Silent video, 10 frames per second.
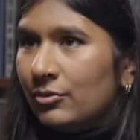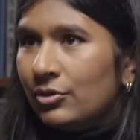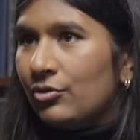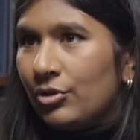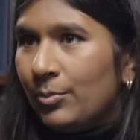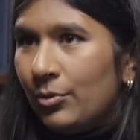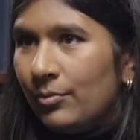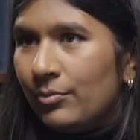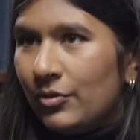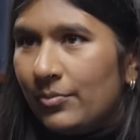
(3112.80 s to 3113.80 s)
group or
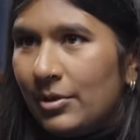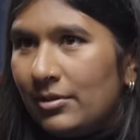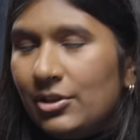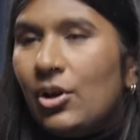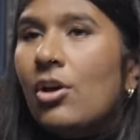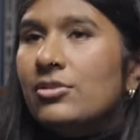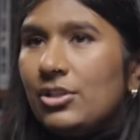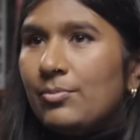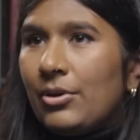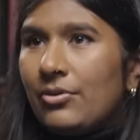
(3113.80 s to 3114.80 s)
movement. You can't
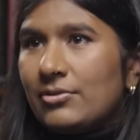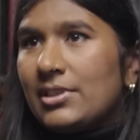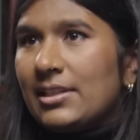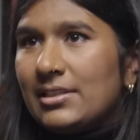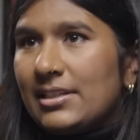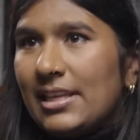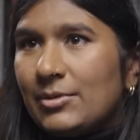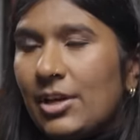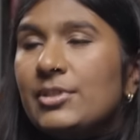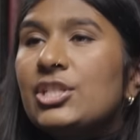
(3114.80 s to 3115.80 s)
do both those things at the same
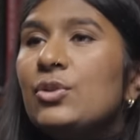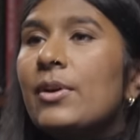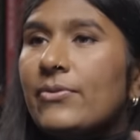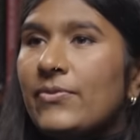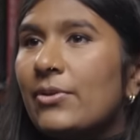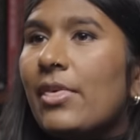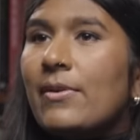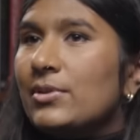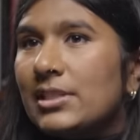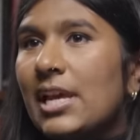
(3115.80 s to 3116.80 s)
time. Right. Did you ever feel that
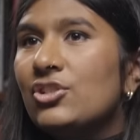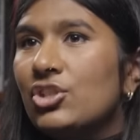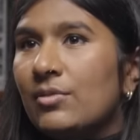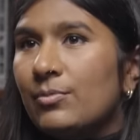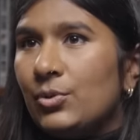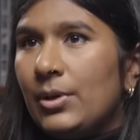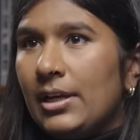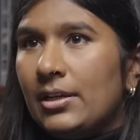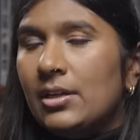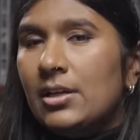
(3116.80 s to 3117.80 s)
there was a tension
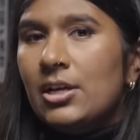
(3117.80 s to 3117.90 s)
between